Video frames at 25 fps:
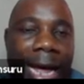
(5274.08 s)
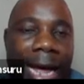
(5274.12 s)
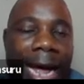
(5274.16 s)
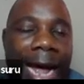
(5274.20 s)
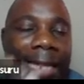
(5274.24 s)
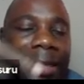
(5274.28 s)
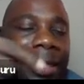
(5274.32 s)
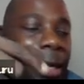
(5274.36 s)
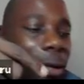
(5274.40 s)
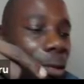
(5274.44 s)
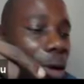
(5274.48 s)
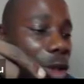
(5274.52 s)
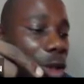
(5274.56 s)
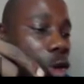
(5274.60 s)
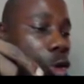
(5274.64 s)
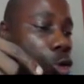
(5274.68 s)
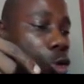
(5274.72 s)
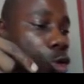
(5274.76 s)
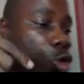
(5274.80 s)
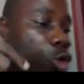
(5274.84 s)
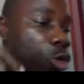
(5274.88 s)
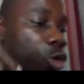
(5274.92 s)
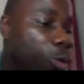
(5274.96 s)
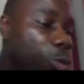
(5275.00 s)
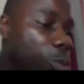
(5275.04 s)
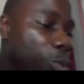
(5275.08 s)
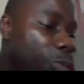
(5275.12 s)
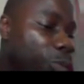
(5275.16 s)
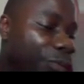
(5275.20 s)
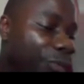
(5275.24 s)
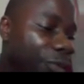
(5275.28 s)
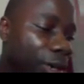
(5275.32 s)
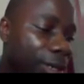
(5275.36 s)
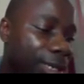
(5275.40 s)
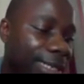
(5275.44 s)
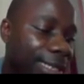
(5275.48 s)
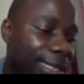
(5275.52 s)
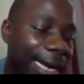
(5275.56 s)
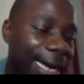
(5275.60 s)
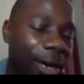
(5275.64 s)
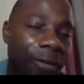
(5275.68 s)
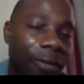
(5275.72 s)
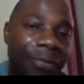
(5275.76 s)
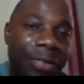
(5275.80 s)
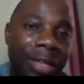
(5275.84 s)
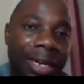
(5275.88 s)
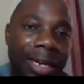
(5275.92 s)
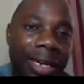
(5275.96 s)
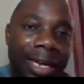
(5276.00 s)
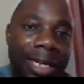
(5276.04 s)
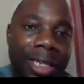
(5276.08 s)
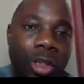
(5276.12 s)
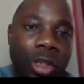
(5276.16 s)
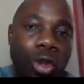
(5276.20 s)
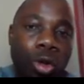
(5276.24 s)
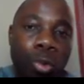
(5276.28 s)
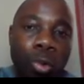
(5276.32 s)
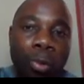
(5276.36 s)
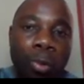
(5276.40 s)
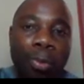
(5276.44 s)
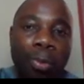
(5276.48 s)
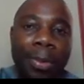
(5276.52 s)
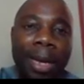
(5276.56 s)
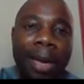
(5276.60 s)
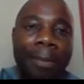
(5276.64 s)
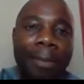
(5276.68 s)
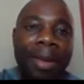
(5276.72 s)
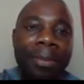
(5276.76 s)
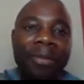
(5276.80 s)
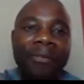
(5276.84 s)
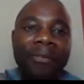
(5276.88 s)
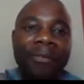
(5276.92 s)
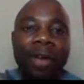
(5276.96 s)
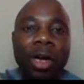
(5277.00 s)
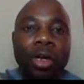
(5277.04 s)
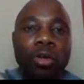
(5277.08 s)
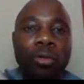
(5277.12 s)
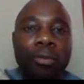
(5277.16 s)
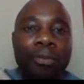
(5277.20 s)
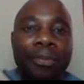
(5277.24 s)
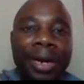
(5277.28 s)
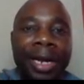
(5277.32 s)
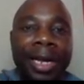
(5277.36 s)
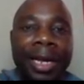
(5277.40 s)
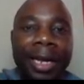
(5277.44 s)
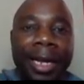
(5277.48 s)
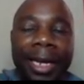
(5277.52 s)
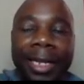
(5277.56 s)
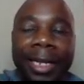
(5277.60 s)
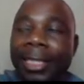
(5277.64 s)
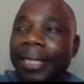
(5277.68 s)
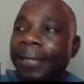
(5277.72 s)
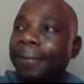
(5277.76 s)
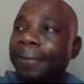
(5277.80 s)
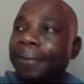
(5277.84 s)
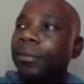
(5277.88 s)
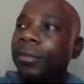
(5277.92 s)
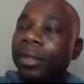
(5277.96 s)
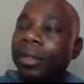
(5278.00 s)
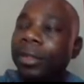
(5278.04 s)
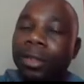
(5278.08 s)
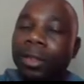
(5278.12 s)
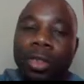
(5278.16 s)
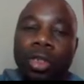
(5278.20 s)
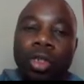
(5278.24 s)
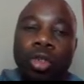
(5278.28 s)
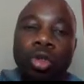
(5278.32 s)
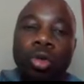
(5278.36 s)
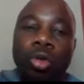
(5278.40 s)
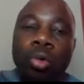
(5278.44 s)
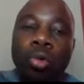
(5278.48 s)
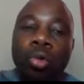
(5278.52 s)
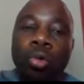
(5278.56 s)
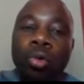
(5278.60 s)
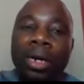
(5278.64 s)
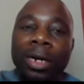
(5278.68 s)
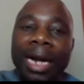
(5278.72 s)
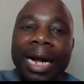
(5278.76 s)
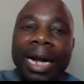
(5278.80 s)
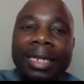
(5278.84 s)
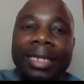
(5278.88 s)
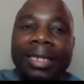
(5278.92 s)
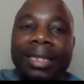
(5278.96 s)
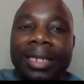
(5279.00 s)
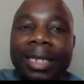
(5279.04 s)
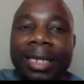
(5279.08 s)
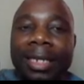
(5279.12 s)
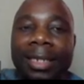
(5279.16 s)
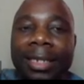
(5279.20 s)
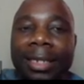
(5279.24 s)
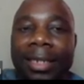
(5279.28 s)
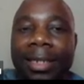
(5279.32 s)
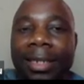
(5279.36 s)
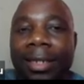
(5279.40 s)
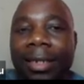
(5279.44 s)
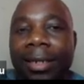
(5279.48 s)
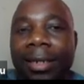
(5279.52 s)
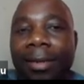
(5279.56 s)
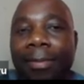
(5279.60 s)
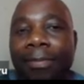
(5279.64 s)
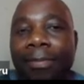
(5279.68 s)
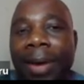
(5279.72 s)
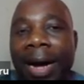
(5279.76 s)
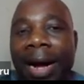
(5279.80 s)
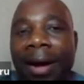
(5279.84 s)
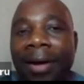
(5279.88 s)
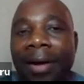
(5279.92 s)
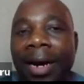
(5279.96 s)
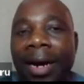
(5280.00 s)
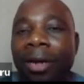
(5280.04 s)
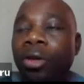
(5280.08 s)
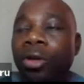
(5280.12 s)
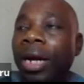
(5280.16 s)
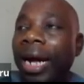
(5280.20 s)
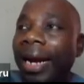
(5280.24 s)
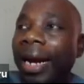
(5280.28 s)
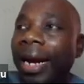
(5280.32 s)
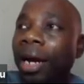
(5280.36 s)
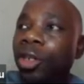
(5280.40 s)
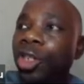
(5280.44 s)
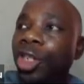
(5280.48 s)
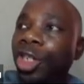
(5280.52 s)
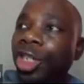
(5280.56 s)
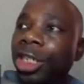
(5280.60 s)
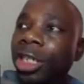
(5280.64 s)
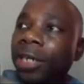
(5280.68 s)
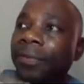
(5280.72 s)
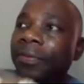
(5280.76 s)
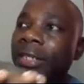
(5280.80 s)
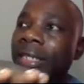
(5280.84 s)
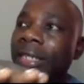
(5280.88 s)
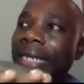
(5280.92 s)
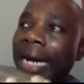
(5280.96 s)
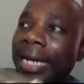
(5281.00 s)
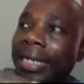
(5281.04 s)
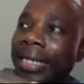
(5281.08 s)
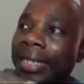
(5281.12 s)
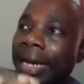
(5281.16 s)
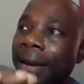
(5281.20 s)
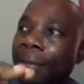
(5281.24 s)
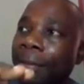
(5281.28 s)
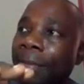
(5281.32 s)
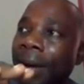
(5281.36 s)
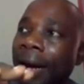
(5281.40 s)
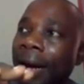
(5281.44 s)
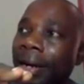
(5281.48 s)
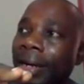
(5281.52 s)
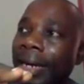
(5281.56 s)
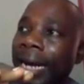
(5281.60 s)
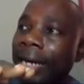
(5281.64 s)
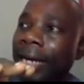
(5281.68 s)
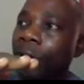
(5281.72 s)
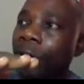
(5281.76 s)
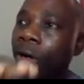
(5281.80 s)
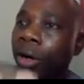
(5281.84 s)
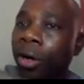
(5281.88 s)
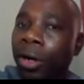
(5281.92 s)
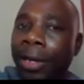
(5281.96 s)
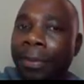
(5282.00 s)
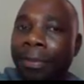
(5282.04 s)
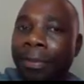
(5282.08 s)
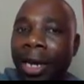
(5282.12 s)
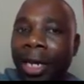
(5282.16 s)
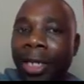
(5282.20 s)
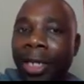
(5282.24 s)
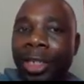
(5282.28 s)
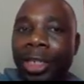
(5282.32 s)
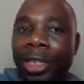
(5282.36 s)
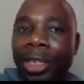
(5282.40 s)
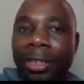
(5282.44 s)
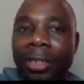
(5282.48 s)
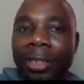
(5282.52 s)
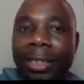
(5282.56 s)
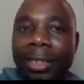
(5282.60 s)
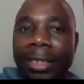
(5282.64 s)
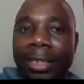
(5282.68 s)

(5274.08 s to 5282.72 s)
I think what you do for this kind of thing is you would maybe before you bring it, you will look at this background. You can now shift that that your image.